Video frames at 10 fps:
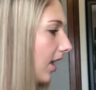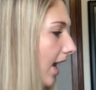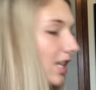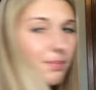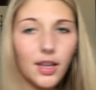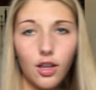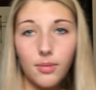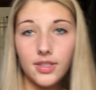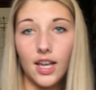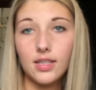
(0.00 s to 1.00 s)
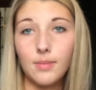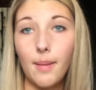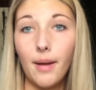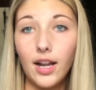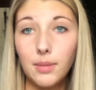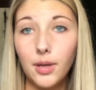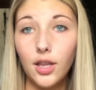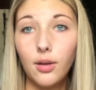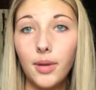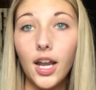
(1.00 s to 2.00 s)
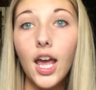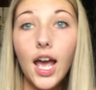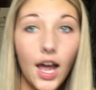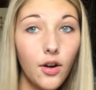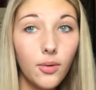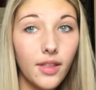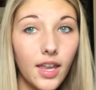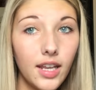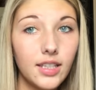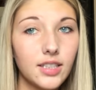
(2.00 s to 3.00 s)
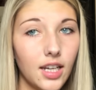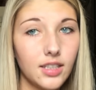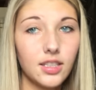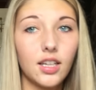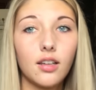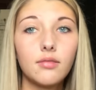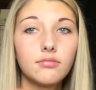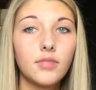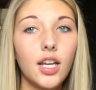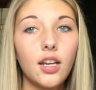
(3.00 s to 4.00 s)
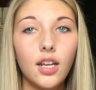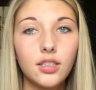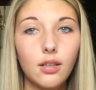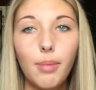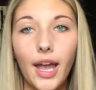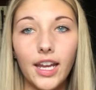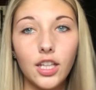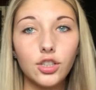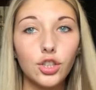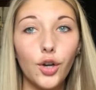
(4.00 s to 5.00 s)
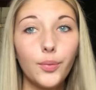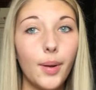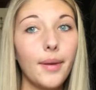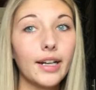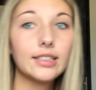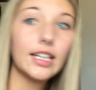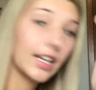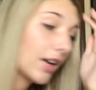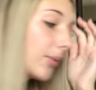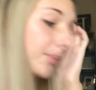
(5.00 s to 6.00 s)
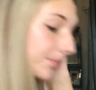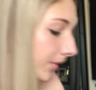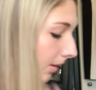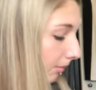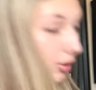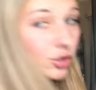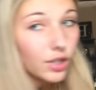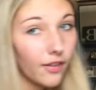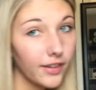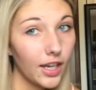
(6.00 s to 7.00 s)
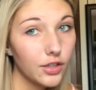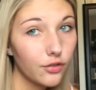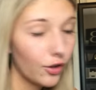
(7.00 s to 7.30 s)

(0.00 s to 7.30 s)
last pillow besides my body pillow, but I don't know why that is, and it's like in a nice little package, so I'm not gonna take it out. But you saw the case